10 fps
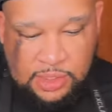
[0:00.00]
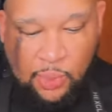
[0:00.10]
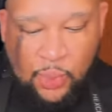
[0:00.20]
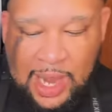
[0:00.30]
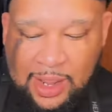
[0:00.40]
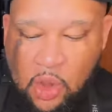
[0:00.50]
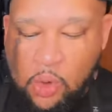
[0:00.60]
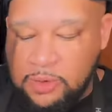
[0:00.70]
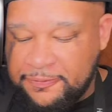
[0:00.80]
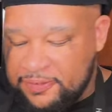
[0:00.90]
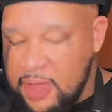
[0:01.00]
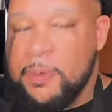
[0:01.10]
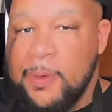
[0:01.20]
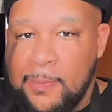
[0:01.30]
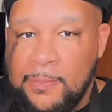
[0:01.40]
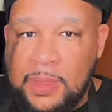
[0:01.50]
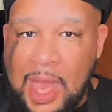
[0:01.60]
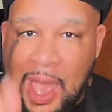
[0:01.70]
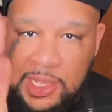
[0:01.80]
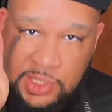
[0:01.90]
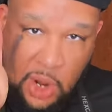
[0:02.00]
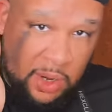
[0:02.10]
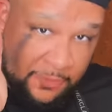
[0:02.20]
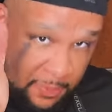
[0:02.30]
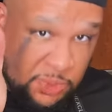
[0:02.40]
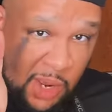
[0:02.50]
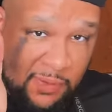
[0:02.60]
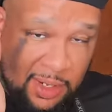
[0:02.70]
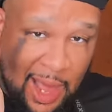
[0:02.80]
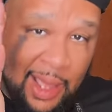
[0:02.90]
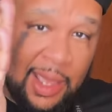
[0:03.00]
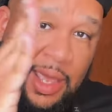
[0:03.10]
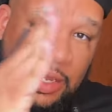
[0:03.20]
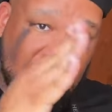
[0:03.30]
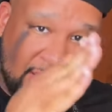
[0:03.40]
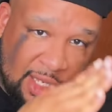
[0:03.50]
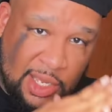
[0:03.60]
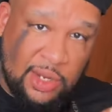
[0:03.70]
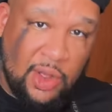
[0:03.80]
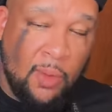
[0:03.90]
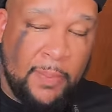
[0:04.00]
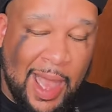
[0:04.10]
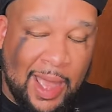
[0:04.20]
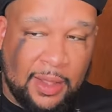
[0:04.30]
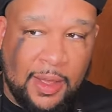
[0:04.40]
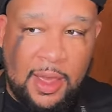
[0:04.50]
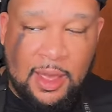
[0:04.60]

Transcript: So when I go to flip them, I start from 12 o'clock and then continue to go back.